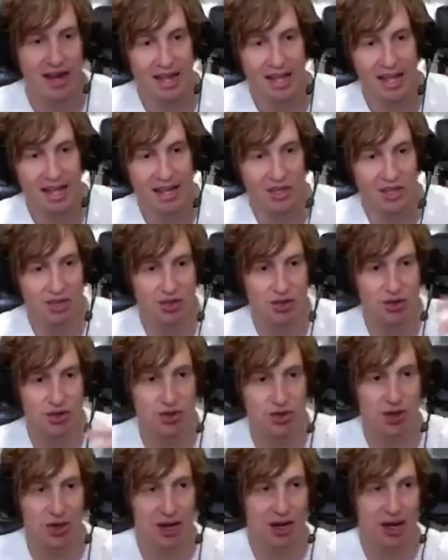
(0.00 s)

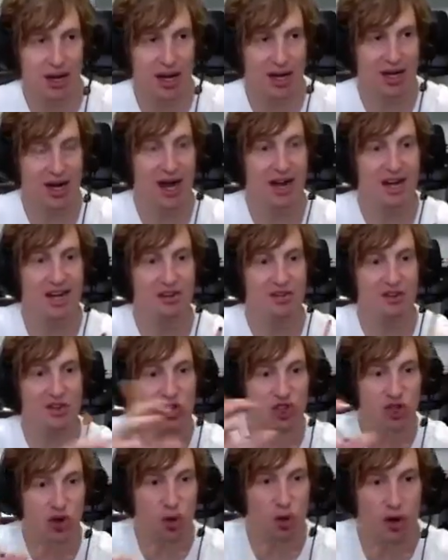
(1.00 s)
into a kind of
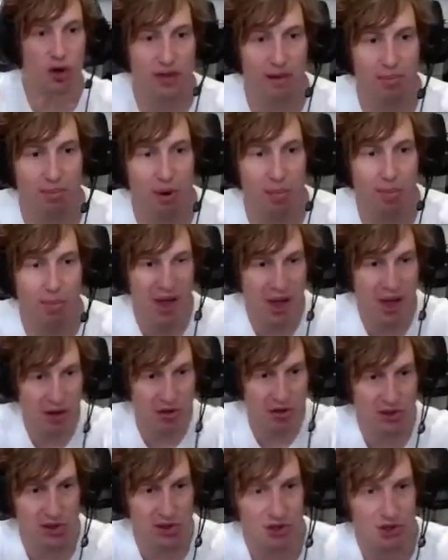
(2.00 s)
story that
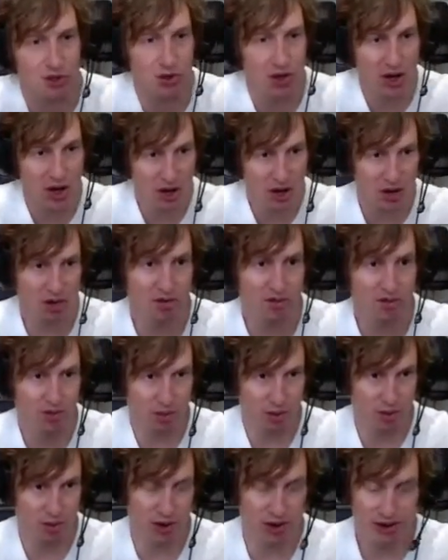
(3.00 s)
propels you
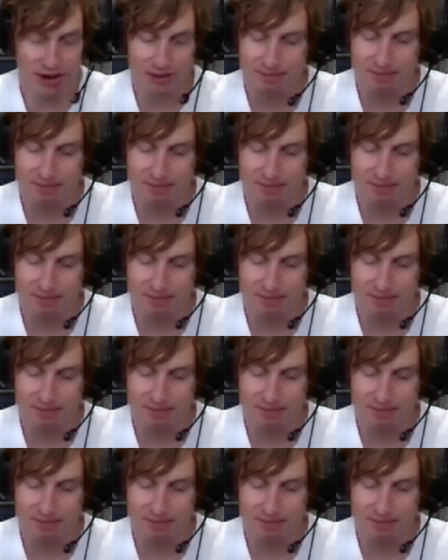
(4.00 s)
forward.